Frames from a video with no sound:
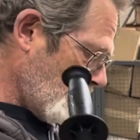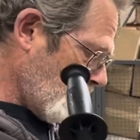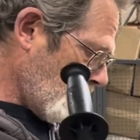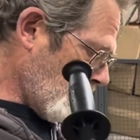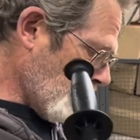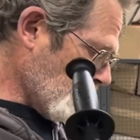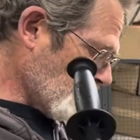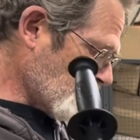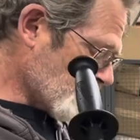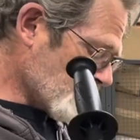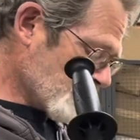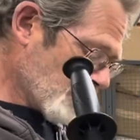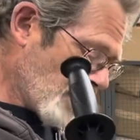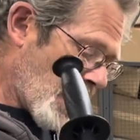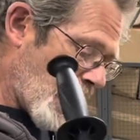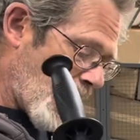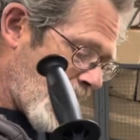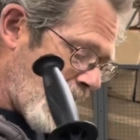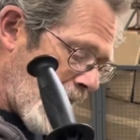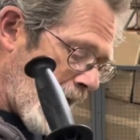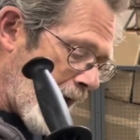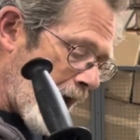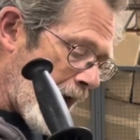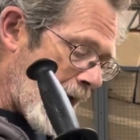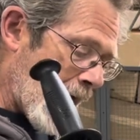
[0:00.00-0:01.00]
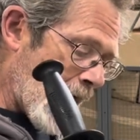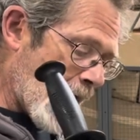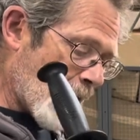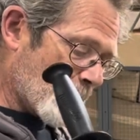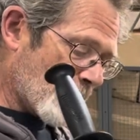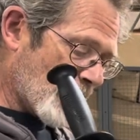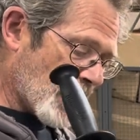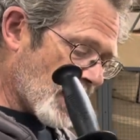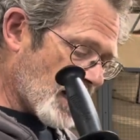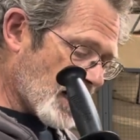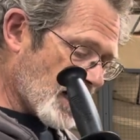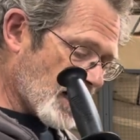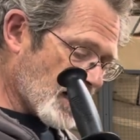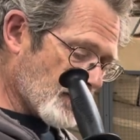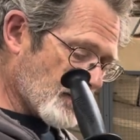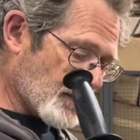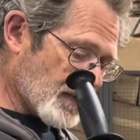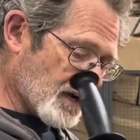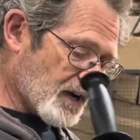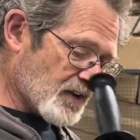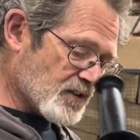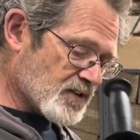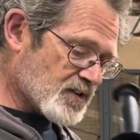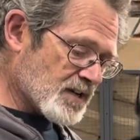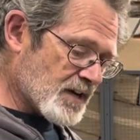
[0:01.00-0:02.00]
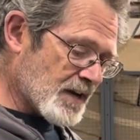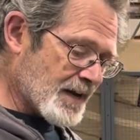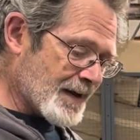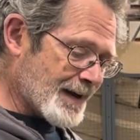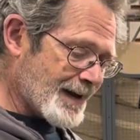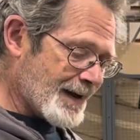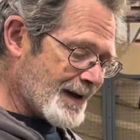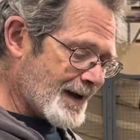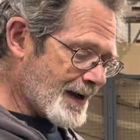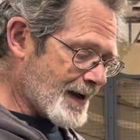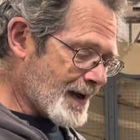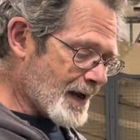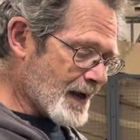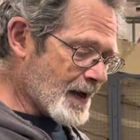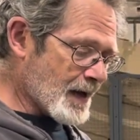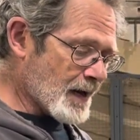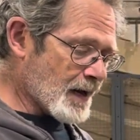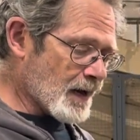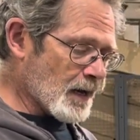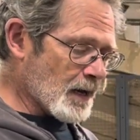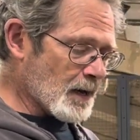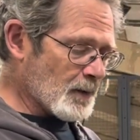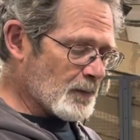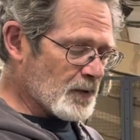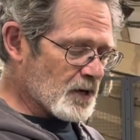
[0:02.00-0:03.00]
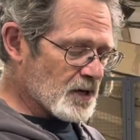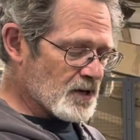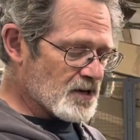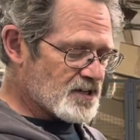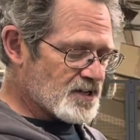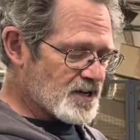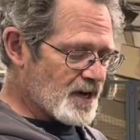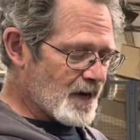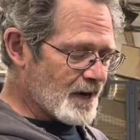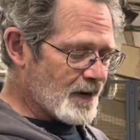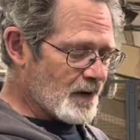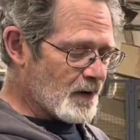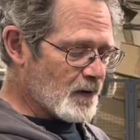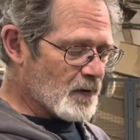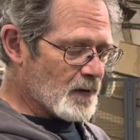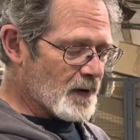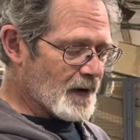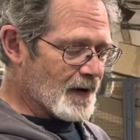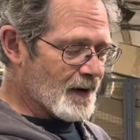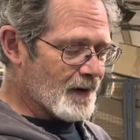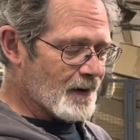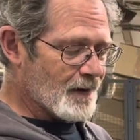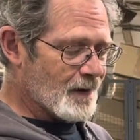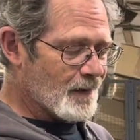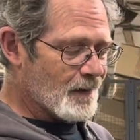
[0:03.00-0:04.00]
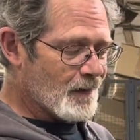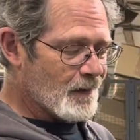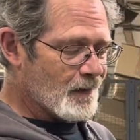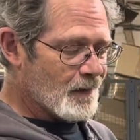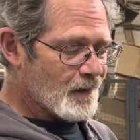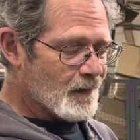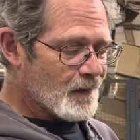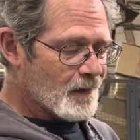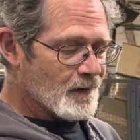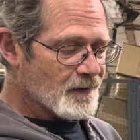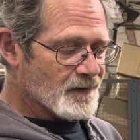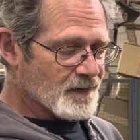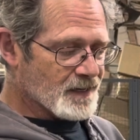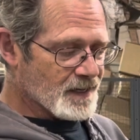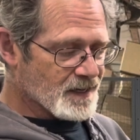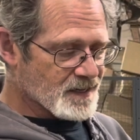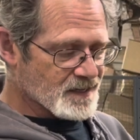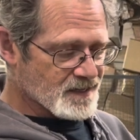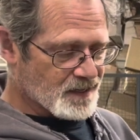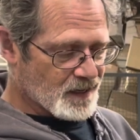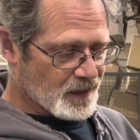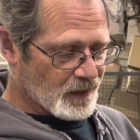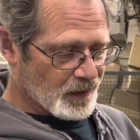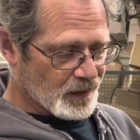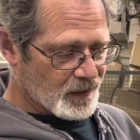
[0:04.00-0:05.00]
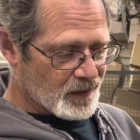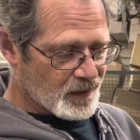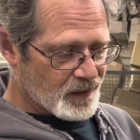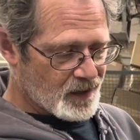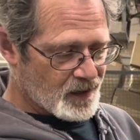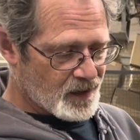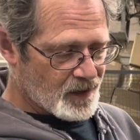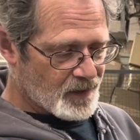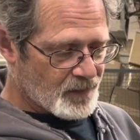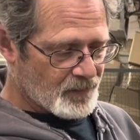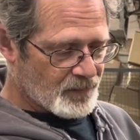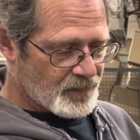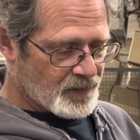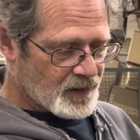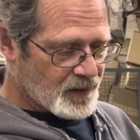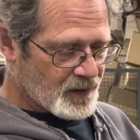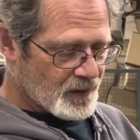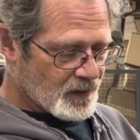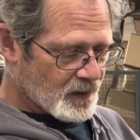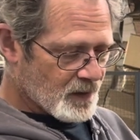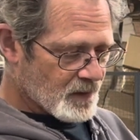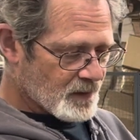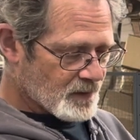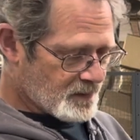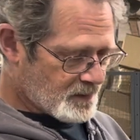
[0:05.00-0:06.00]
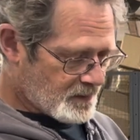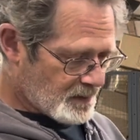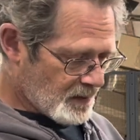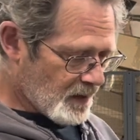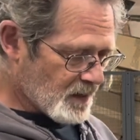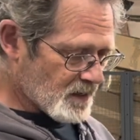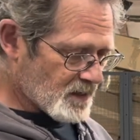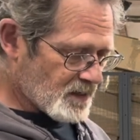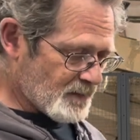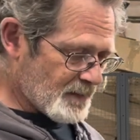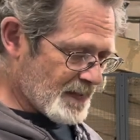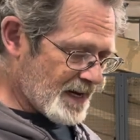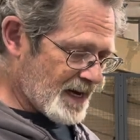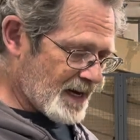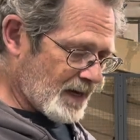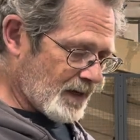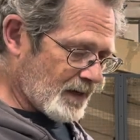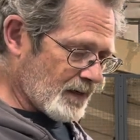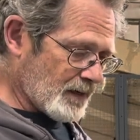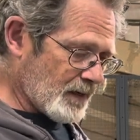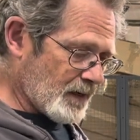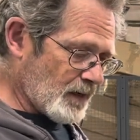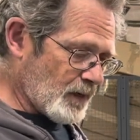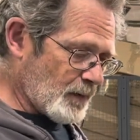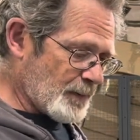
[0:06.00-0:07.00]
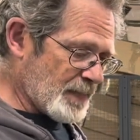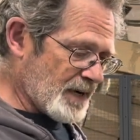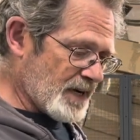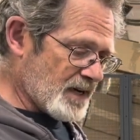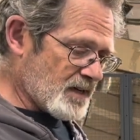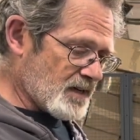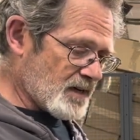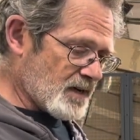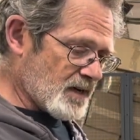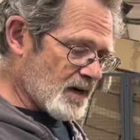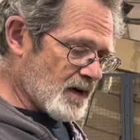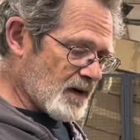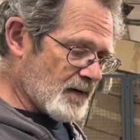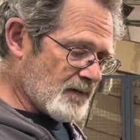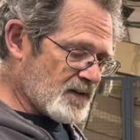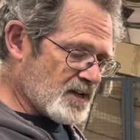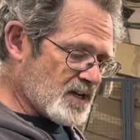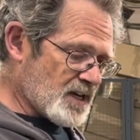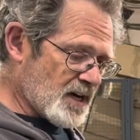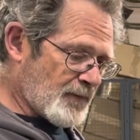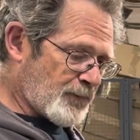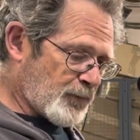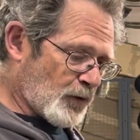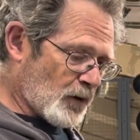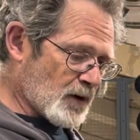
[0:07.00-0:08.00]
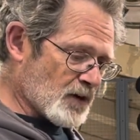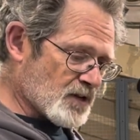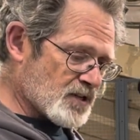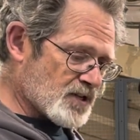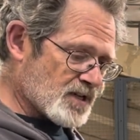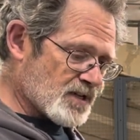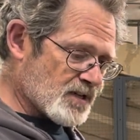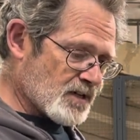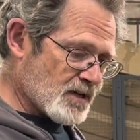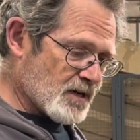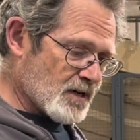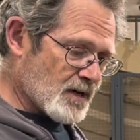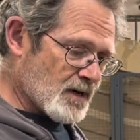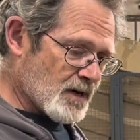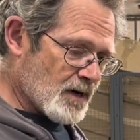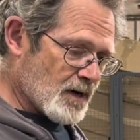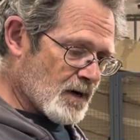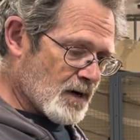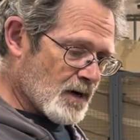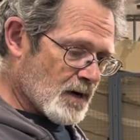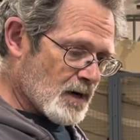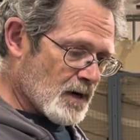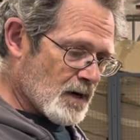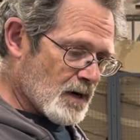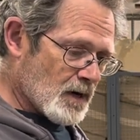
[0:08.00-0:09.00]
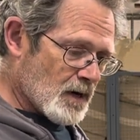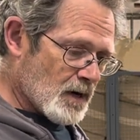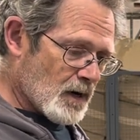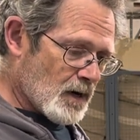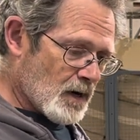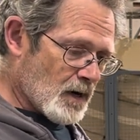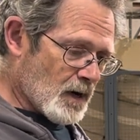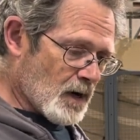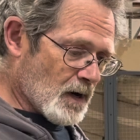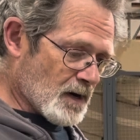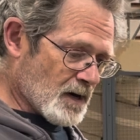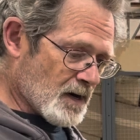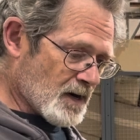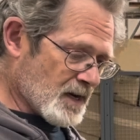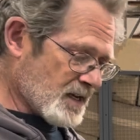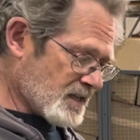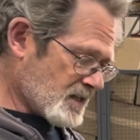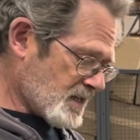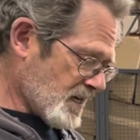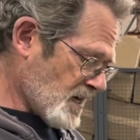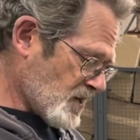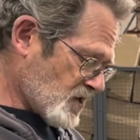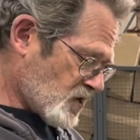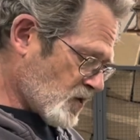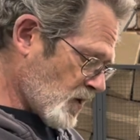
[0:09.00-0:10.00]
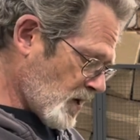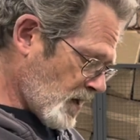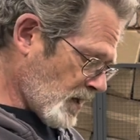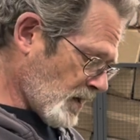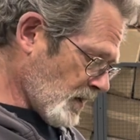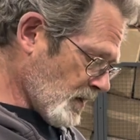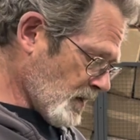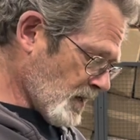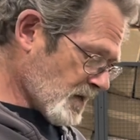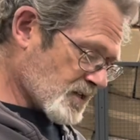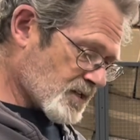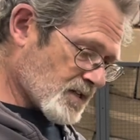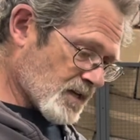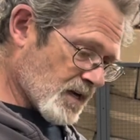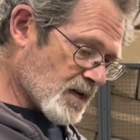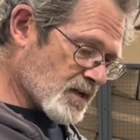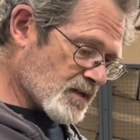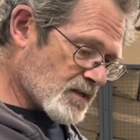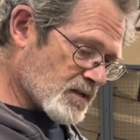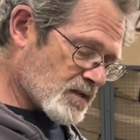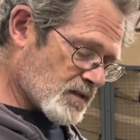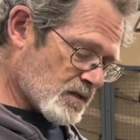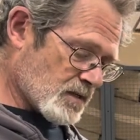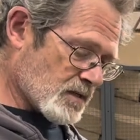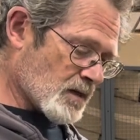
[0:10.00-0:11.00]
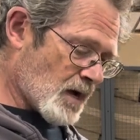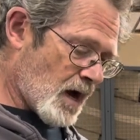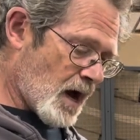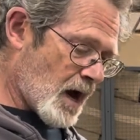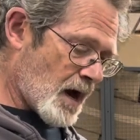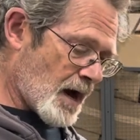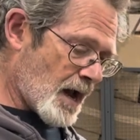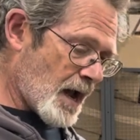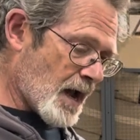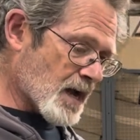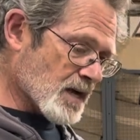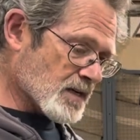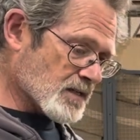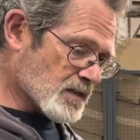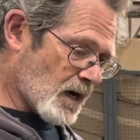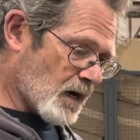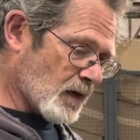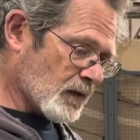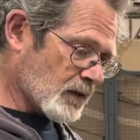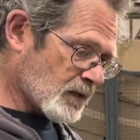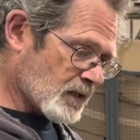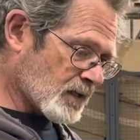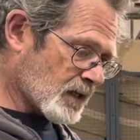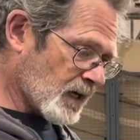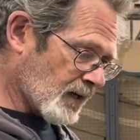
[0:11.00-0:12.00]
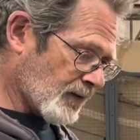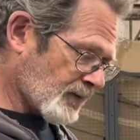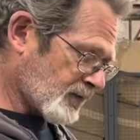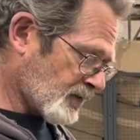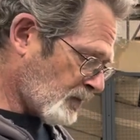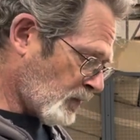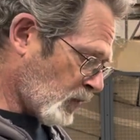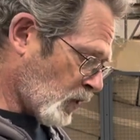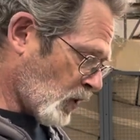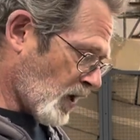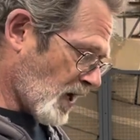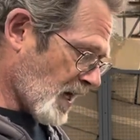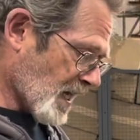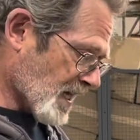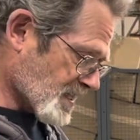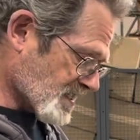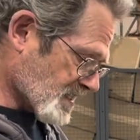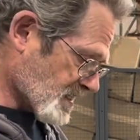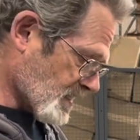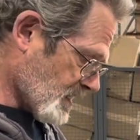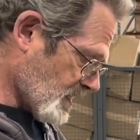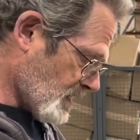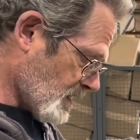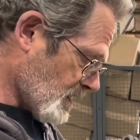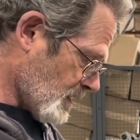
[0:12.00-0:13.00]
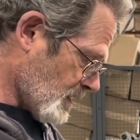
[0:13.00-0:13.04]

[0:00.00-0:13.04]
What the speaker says: it's not hot by any means. And I am going to tell you that this glove does make a little bit of difference underneath that trigger. It's not as uncomfortable as it